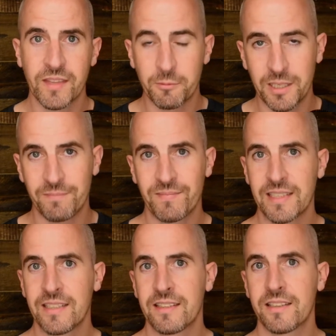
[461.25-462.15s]
Well,
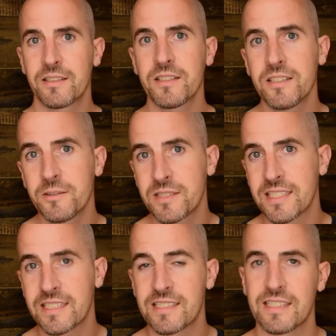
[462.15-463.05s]
the good news
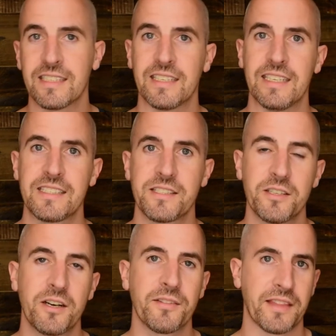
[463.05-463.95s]
is that it's
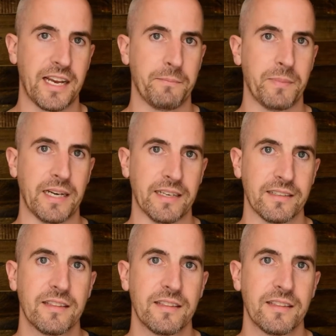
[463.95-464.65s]
not that bad.